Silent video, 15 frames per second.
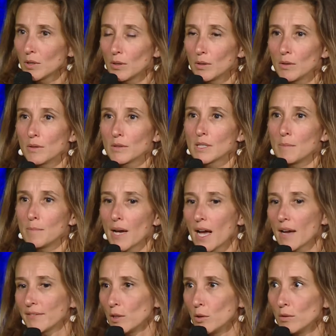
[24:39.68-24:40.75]
think there are a lot
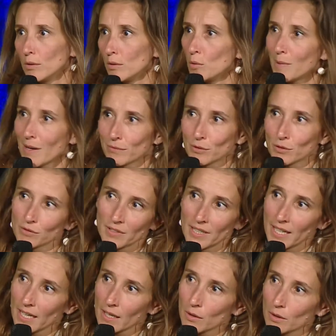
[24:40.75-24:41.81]
of
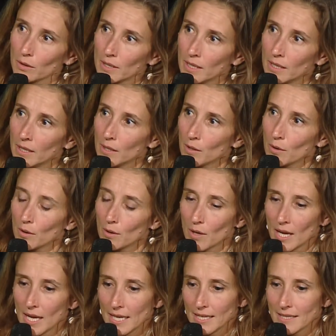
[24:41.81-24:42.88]
reasons.
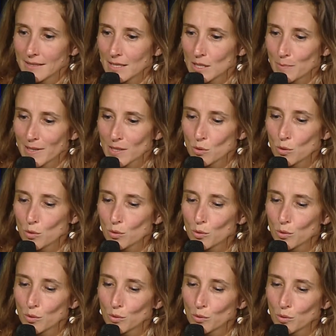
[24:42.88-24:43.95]
Well,
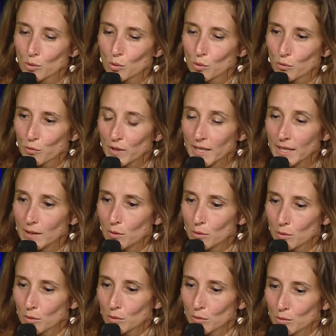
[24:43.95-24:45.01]
there's no
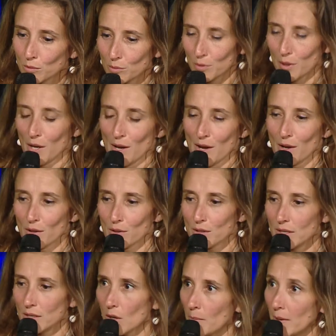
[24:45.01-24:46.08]
glass ceiling
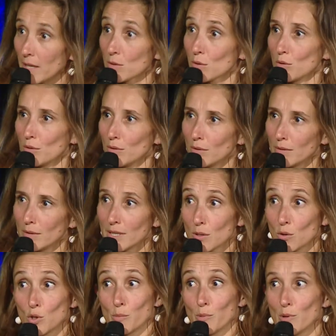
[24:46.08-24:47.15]
here.
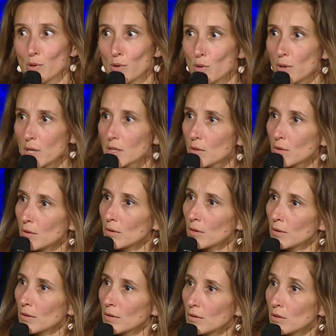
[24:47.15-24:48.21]
There's no
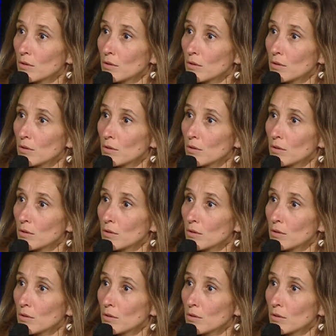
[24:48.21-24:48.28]
conflict.